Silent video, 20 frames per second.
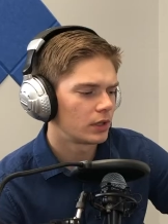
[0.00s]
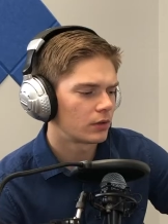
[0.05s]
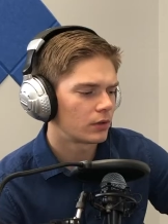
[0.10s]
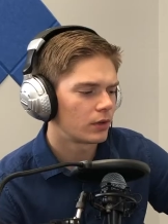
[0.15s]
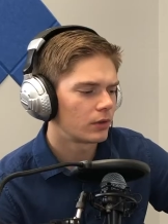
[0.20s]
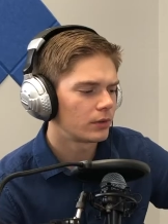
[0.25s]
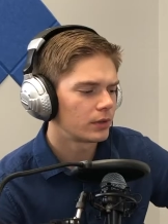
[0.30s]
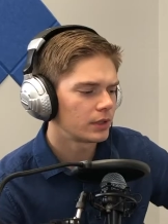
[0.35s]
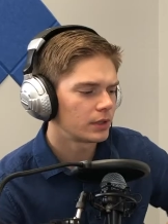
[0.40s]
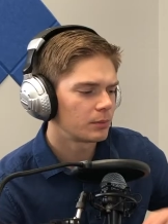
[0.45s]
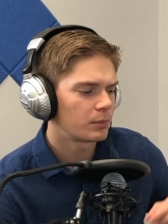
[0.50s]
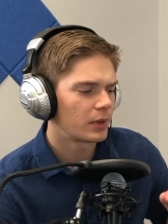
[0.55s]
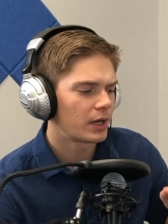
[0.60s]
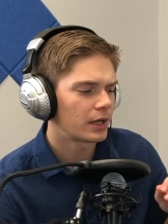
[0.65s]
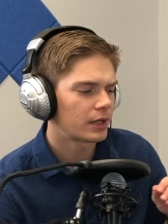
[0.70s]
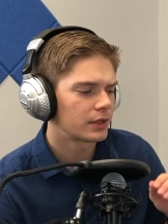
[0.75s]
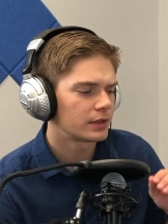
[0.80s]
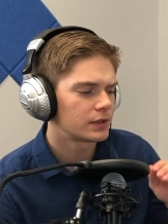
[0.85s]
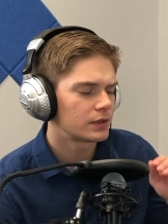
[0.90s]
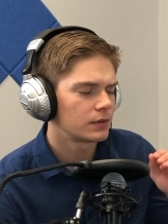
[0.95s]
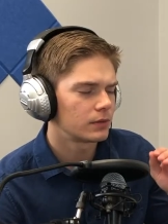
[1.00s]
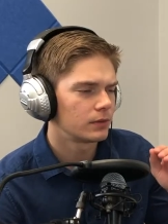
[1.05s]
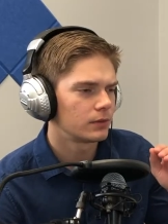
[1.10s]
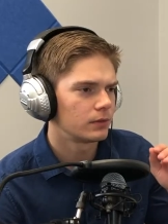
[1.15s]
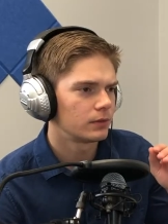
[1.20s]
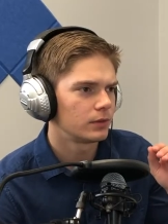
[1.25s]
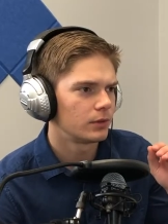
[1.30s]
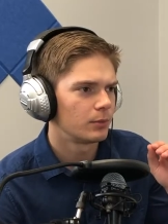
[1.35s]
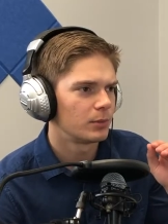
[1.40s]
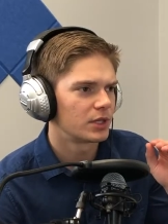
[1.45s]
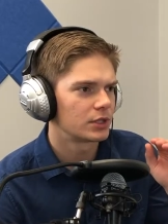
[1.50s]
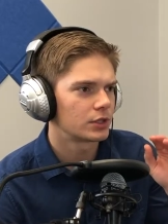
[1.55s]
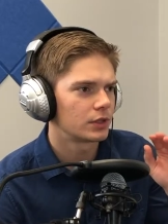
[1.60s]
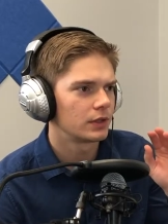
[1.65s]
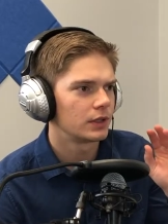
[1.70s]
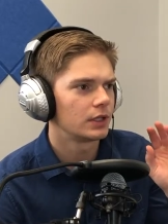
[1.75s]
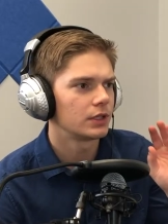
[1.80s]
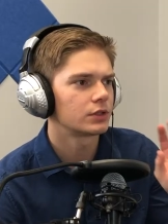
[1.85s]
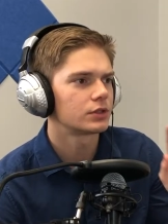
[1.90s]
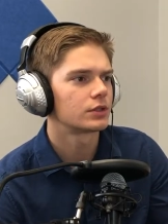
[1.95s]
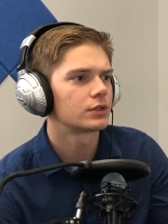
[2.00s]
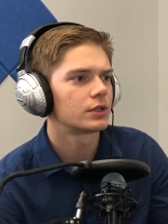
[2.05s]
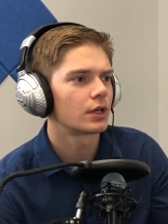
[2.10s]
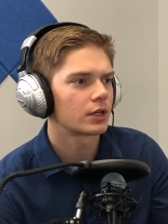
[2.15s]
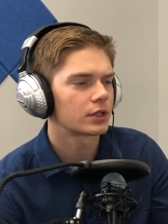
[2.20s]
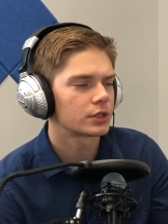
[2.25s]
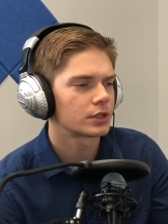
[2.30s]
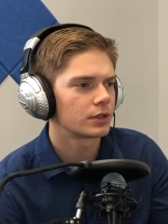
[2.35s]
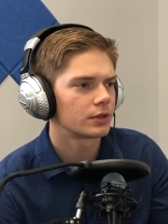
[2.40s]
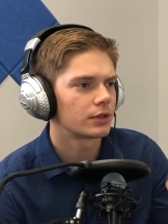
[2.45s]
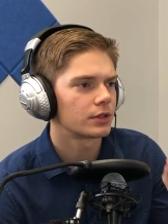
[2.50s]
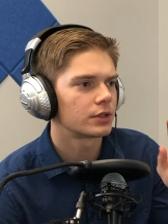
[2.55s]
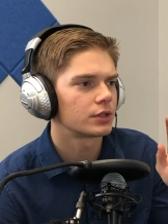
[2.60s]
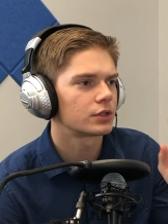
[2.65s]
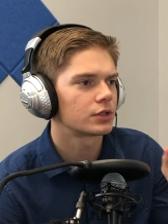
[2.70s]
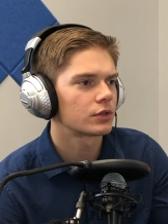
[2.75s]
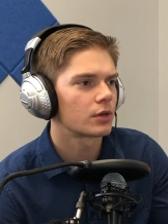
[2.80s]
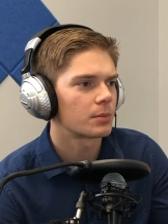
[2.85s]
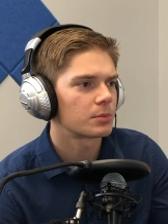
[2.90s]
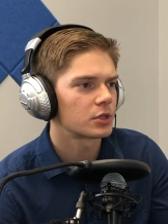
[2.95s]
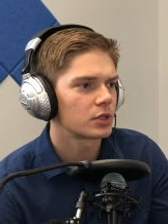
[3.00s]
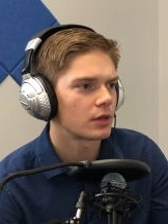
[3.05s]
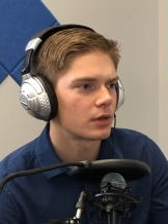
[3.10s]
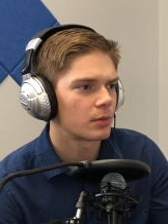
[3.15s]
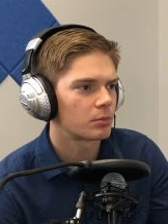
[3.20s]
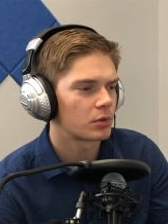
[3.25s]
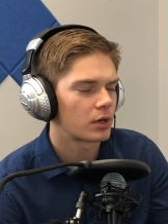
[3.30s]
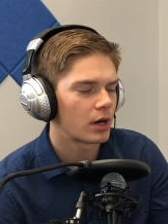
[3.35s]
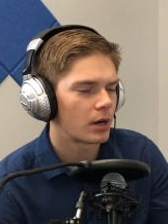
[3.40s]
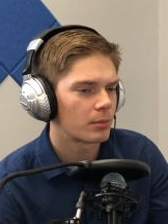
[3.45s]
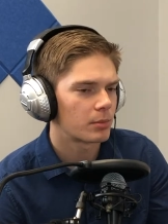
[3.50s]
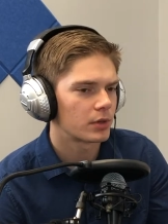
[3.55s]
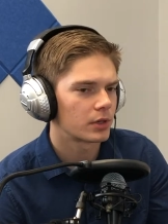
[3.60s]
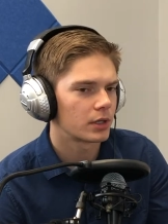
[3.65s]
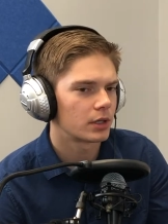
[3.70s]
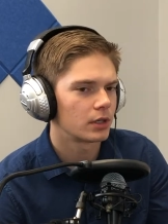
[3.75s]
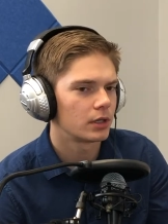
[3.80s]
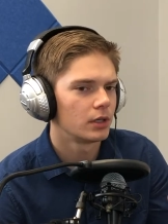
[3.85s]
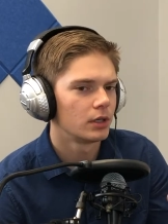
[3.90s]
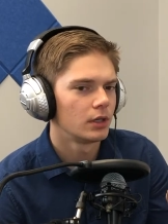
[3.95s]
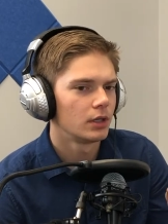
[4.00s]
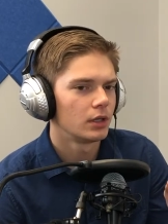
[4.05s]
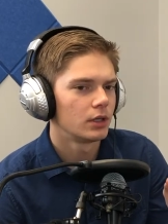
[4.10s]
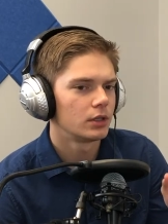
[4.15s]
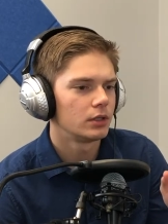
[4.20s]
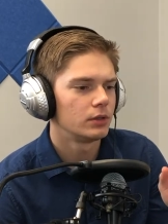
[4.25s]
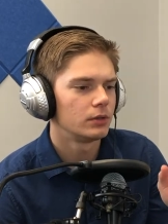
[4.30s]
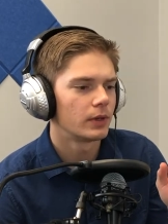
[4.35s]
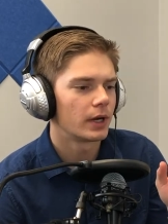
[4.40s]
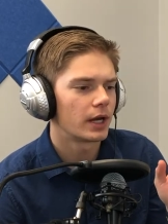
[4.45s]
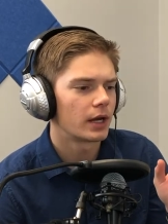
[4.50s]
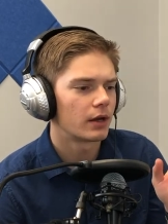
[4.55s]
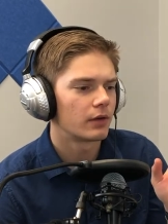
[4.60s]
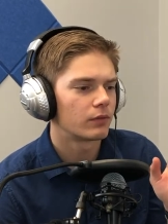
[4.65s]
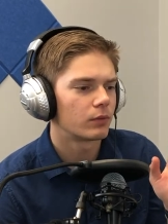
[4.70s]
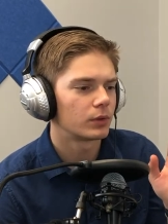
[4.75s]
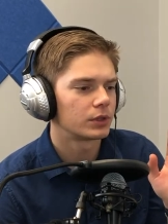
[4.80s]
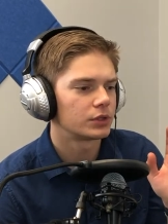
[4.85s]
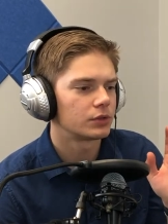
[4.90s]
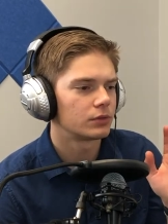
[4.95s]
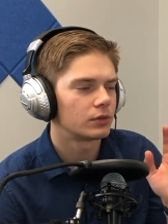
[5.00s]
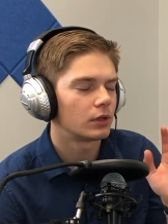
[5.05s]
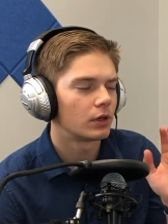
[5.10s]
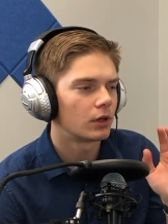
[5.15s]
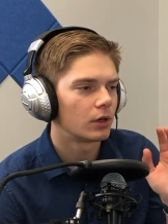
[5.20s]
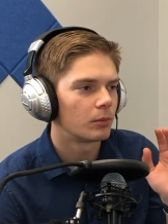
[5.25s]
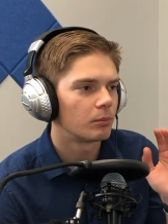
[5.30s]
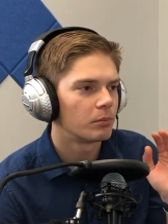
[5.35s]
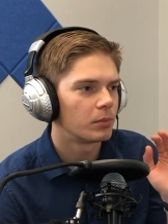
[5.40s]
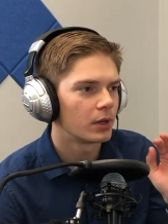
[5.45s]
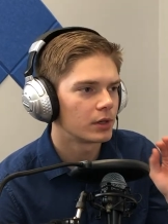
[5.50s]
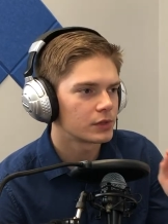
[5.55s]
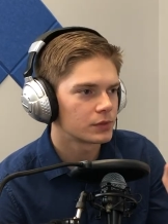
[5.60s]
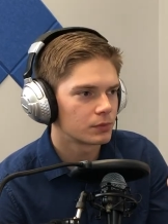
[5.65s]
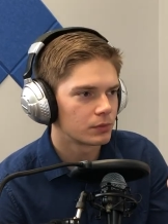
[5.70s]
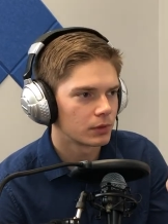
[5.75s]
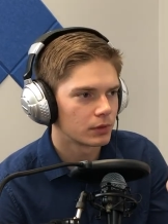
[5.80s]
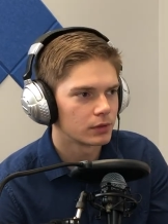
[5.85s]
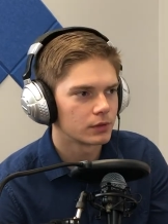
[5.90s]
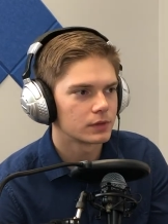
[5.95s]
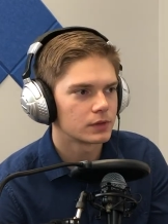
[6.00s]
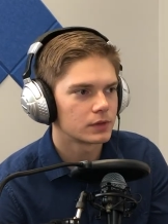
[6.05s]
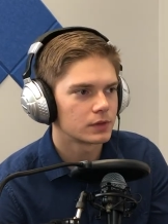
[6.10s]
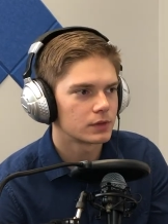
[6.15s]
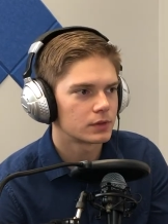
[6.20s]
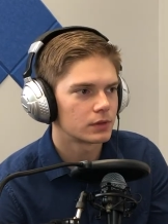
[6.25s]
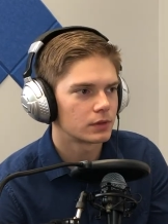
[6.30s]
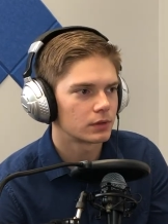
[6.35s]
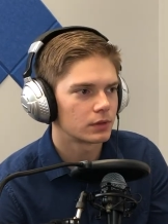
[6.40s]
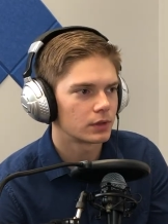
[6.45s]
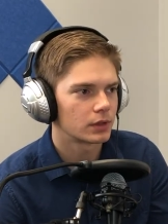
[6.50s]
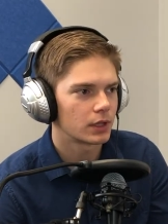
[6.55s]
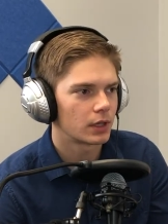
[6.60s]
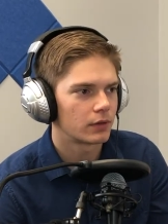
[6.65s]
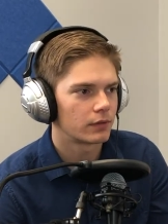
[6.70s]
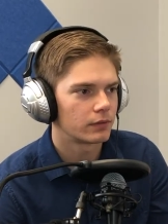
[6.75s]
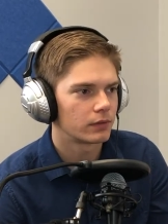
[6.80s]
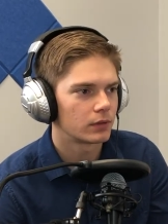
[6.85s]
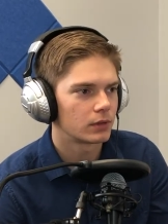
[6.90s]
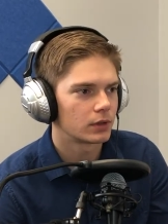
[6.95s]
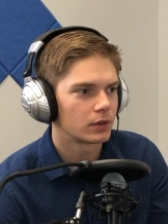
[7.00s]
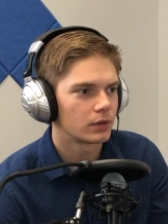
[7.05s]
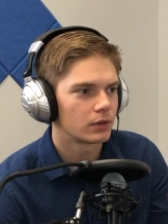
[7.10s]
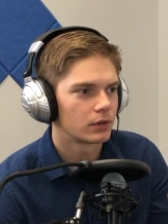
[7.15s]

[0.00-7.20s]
Now, going back into, you mentioned the introduction, the description of the property, you have what you call buzzwords to look out for.